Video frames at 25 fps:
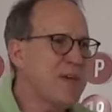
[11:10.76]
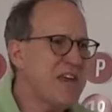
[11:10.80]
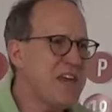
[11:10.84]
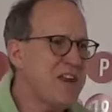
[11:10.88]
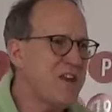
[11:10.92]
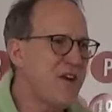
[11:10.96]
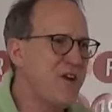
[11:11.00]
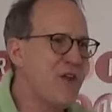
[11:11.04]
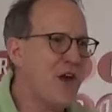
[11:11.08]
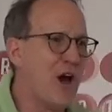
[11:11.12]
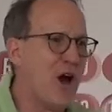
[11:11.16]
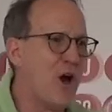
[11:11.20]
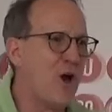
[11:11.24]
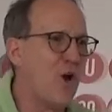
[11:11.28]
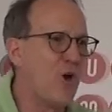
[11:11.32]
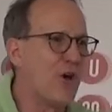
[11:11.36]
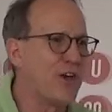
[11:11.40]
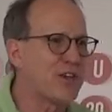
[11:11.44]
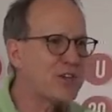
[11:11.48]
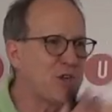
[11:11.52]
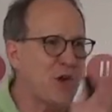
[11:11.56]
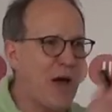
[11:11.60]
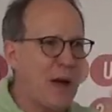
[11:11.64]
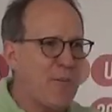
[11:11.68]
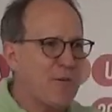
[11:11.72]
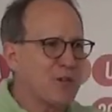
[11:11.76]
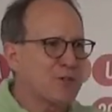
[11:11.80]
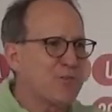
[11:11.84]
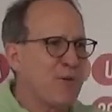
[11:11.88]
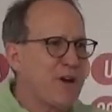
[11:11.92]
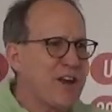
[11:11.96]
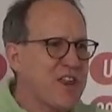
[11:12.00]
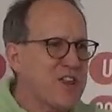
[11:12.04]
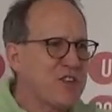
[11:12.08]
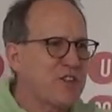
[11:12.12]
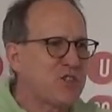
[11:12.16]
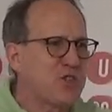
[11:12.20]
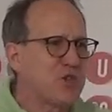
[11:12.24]
me to know? Like, you know, how much
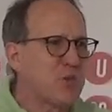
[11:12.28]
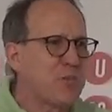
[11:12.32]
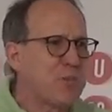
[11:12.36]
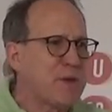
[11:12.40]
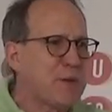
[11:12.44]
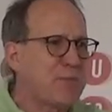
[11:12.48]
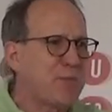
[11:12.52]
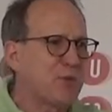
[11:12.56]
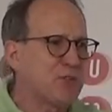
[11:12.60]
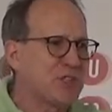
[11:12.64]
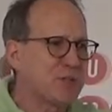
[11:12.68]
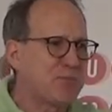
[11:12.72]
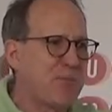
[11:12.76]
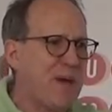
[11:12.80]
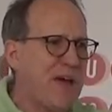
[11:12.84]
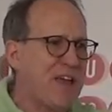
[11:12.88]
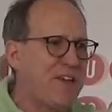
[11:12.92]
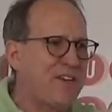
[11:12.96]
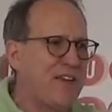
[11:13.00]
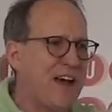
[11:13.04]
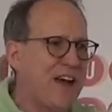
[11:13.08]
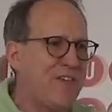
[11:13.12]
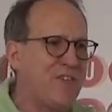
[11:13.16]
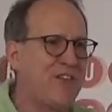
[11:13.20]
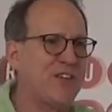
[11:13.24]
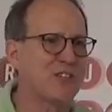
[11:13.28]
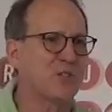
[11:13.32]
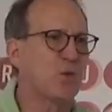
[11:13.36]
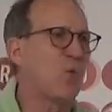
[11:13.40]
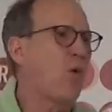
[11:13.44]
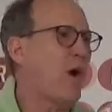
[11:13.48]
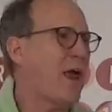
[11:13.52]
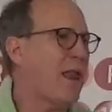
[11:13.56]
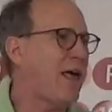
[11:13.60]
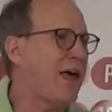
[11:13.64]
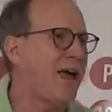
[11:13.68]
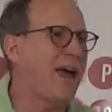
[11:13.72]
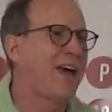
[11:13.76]
money did you people spend on this?
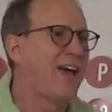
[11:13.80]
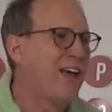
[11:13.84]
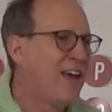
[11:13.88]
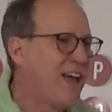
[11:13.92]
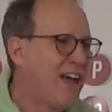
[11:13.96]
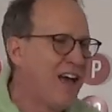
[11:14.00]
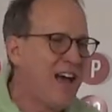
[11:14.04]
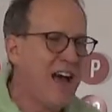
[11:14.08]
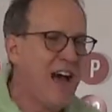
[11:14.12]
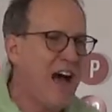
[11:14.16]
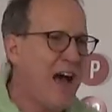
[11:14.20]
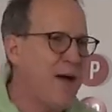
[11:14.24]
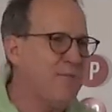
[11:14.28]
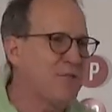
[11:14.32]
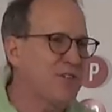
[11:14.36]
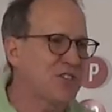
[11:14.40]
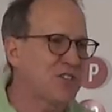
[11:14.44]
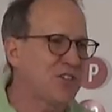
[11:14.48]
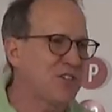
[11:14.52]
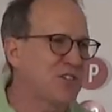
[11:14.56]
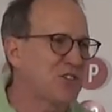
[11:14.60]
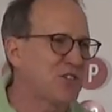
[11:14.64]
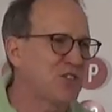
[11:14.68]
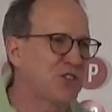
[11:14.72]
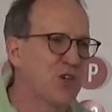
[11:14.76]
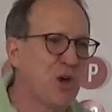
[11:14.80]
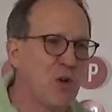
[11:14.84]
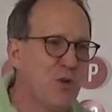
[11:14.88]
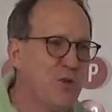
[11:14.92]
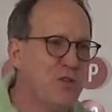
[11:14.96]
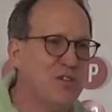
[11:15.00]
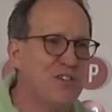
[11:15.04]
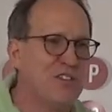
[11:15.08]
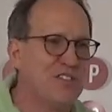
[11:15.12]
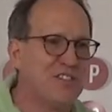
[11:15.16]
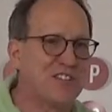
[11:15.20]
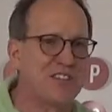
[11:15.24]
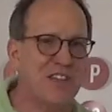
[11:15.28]
I'm just a
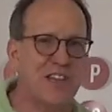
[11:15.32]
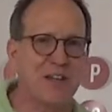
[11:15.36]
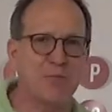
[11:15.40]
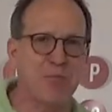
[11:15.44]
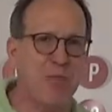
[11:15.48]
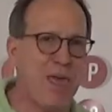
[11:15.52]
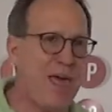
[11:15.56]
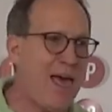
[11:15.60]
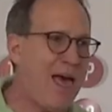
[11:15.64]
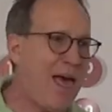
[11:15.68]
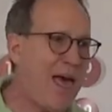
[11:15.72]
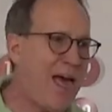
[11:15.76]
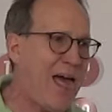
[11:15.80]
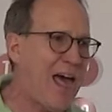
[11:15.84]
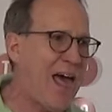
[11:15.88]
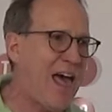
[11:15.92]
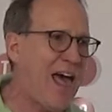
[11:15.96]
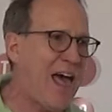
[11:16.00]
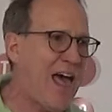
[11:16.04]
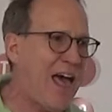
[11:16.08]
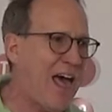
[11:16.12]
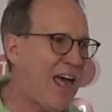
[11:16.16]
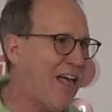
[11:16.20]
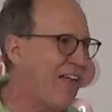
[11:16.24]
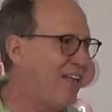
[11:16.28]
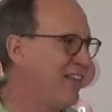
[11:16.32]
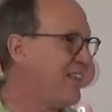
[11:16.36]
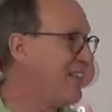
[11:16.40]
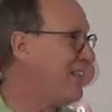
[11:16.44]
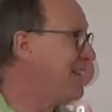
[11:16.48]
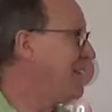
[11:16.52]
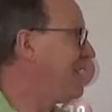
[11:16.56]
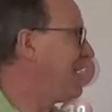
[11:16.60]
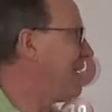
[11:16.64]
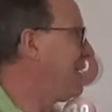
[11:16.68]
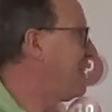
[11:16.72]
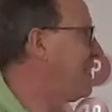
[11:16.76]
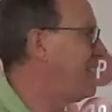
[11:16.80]
student. It's like, blah.
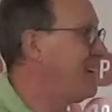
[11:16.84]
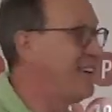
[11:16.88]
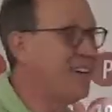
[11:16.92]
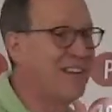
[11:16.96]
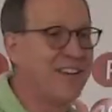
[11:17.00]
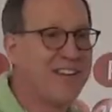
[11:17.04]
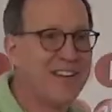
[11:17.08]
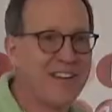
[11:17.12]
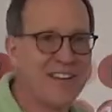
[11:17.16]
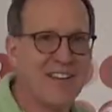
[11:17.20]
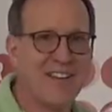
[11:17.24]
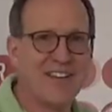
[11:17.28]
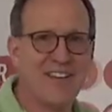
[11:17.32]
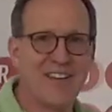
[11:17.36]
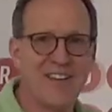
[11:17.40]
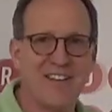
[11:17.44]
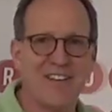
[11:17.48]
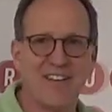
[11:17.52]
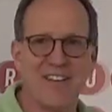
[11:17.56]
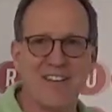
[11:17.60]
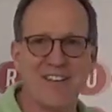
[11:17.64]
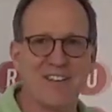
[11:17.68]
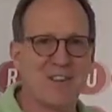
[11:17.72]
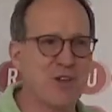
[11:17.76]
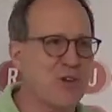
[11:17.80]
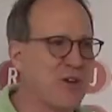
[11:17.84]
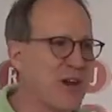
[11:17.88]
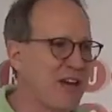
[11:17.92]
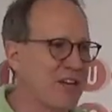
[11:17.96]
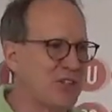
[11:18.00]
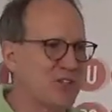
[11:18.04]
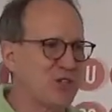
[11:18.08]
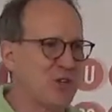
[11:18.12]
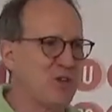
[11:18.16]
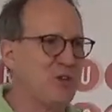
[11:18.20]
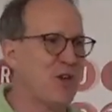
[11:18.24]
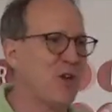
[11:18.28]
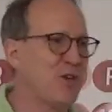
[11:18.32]
Like, you guys
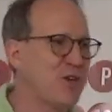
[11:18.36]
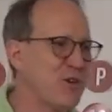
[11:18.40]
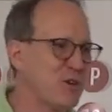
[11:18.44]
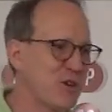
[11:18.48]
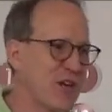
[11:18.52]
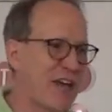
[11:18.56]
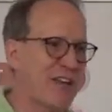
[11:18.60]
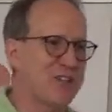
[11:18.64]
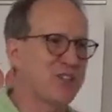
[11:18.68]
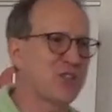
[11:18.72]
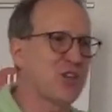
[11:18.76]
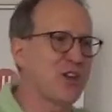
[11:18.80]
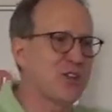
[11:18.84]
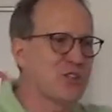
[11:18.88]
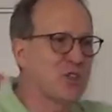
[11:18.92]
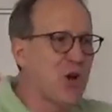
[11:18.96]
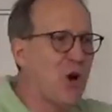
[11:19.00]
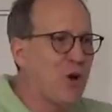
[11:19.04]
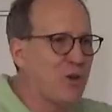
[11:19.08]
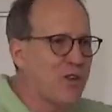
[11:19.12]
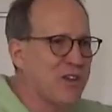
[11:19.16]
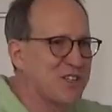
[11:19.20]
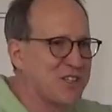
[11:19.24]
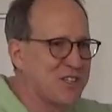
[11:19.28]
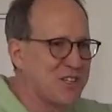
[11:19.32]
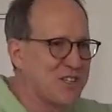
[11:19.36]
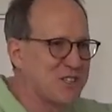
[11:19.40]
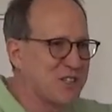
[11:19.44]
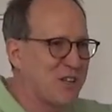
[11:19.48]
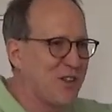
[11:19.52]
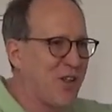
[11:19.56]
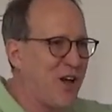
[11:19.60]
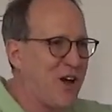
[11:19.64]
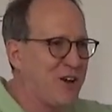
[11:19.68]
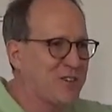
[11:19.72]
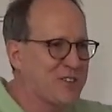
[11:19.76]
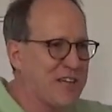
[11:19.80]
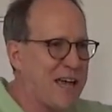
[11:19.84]
should know, you guys should have told us this a
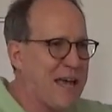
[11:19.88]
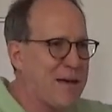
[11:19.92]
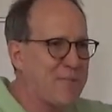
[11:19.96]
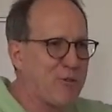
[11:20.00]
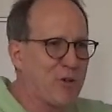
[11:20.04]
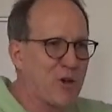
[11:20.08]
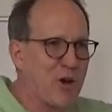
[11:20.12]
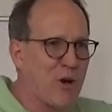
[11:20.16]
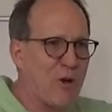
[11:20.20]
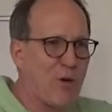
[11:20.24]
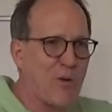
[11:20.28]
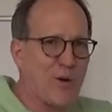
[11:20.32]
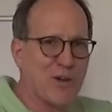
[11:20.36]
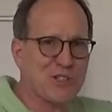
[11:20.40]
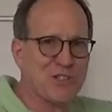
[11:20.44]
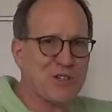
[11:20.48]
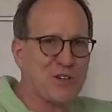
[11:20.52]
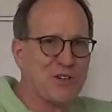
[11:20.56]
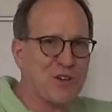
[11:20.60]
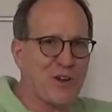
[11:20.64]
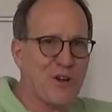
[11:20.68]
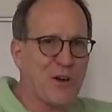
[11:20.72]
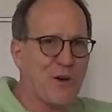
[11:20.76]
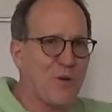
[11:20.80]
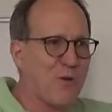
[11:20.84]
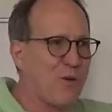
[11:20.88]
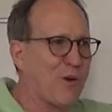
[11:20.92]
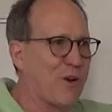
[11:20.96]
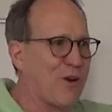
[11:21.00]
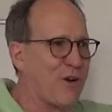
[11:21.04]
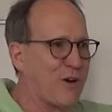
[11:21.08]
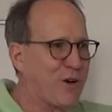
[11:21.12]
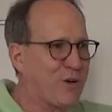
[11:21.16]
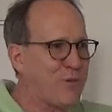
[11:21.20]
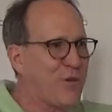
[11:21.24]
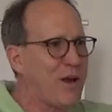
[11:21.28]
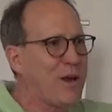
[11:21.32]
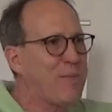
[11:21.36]
long time ago, it wasn't going to
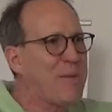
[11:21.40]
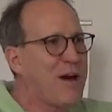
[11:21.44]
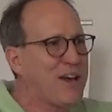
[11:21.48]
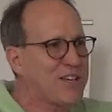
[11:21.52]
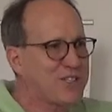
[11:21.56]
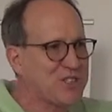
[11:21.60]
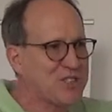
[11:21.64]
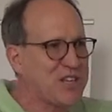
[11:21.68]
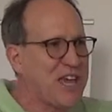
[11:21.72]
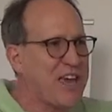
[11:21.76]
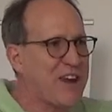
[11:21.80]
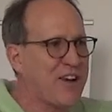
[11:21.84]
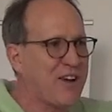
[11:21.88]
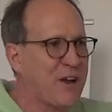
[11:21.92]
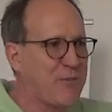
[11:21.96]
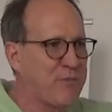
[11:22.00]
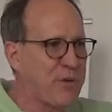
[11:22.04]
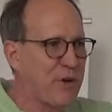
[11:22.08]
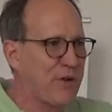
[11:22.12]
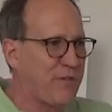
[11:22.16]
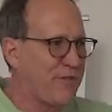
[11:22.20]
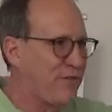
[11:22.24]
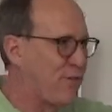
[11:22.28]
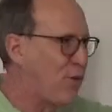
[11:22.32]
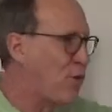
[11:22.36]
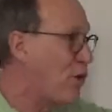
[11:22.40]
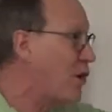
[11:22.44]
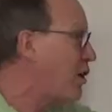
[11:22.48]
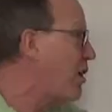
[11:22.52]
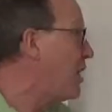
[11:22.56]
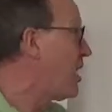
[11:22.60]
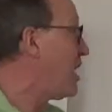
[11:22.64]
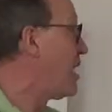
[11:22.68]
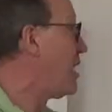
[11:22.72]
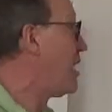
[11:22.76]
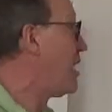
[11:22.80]
work. What am I standing up here for?